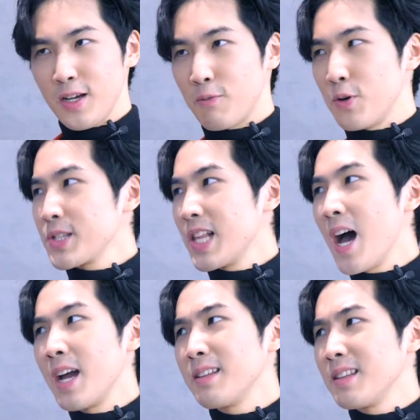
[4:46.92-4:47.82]
What was the
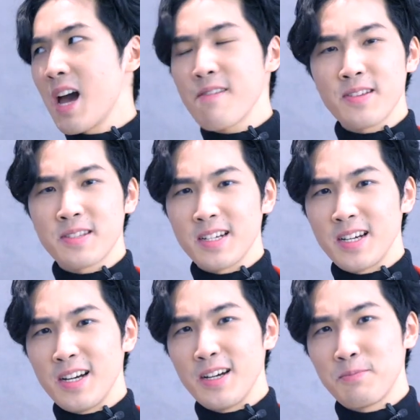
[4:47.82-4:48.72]
line? Life is
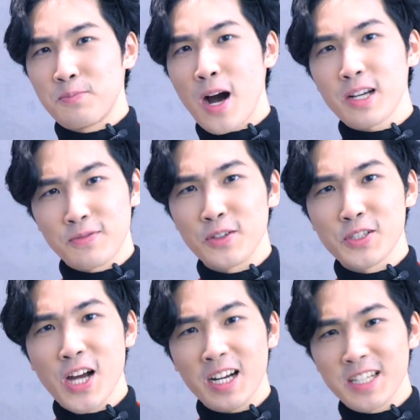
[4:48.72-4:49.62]
a box full
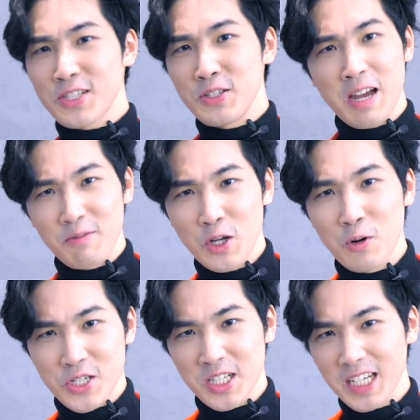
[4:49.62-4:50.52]
of chocolates. You never know
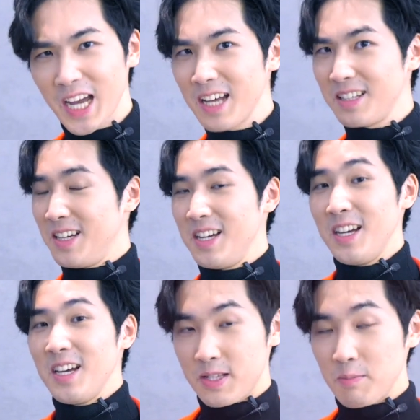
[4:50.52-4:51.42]
what you're gonna get.
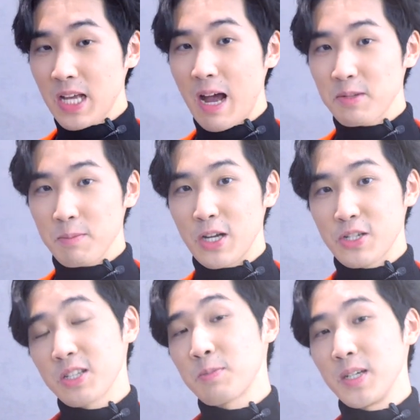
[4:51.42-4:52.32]
Sometimes it might
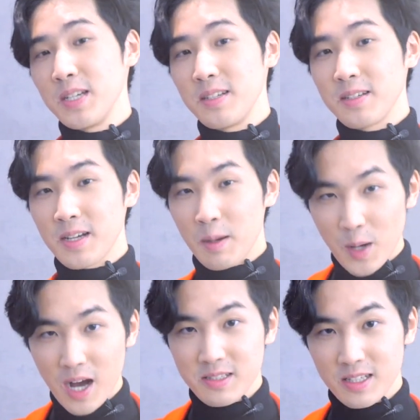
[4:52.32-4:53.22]
just be a
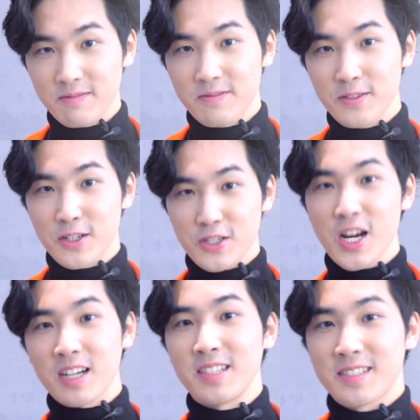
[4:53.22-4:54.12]
box of
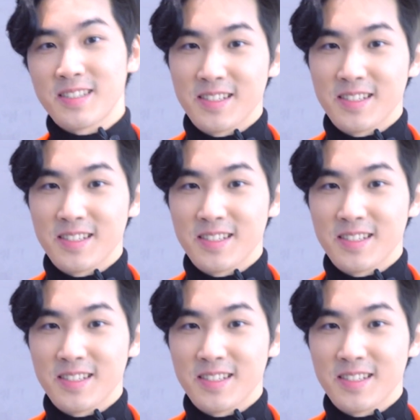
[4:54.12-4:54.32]
chocolates.